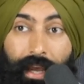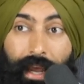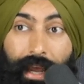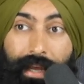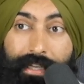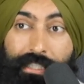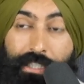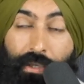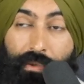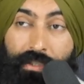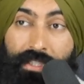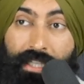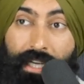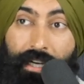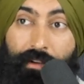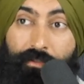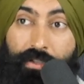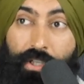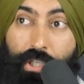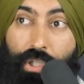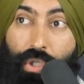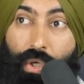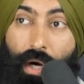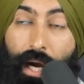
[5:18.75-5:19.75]
And so instead of
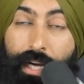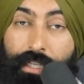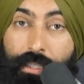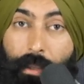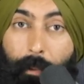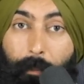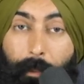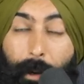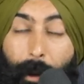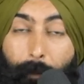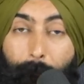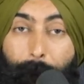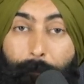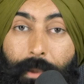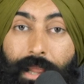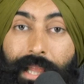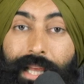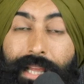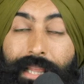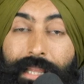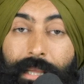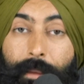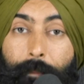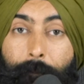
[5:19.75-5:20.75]
just trying to
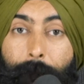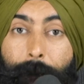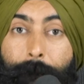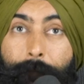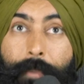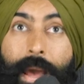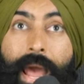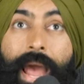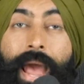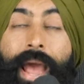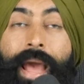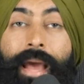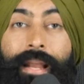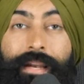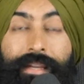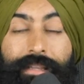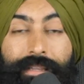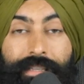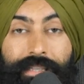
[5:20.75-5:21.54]
completely ban